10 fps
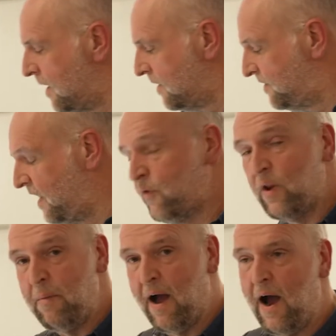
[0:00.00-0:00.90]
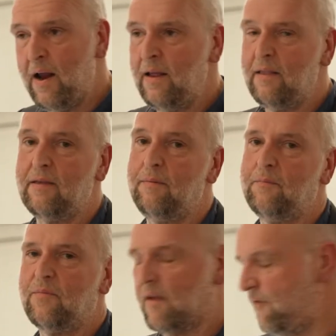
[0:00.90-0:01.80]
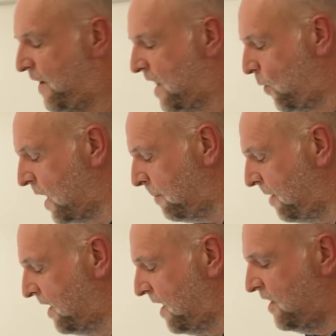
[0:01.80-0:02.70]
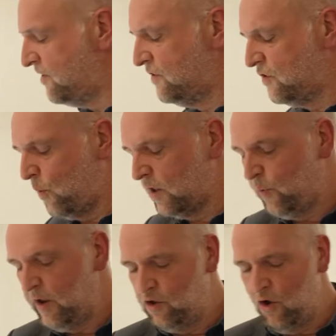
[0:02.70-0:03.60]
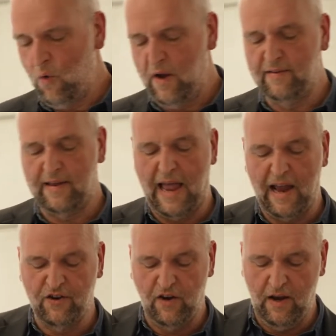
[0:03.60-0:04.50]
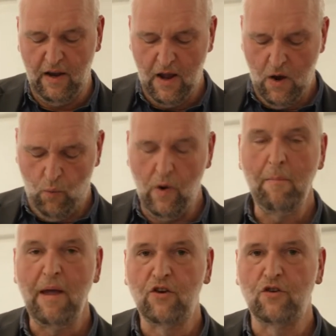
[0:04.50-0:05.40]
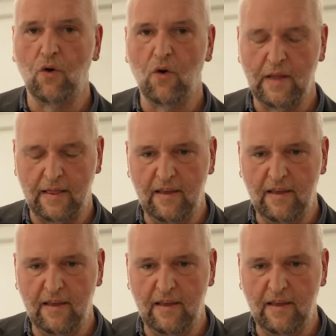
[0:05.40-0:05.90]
Secret behind it, VariOne application. So what we do is actually we make sure that